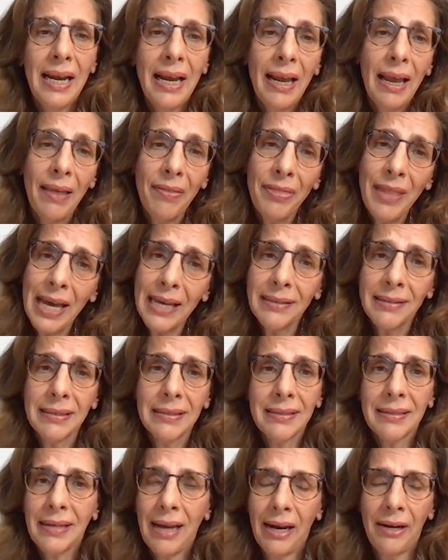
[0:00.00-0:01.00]
And
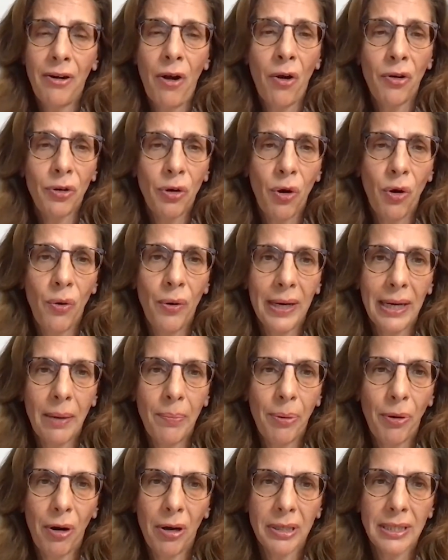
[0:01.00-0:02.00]
that's an ongoing
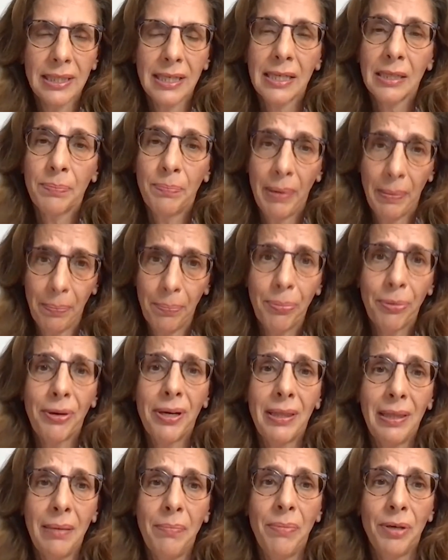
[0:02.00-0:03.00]
process, but
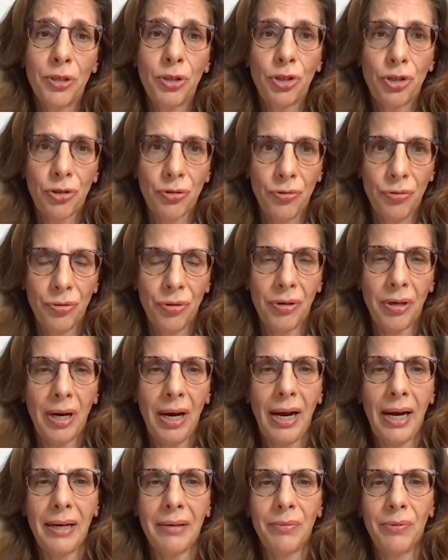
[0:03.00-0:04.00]
pretty mature,
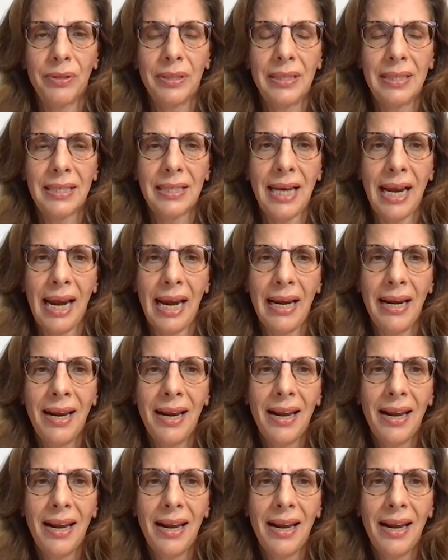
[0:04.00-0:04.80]
I would say.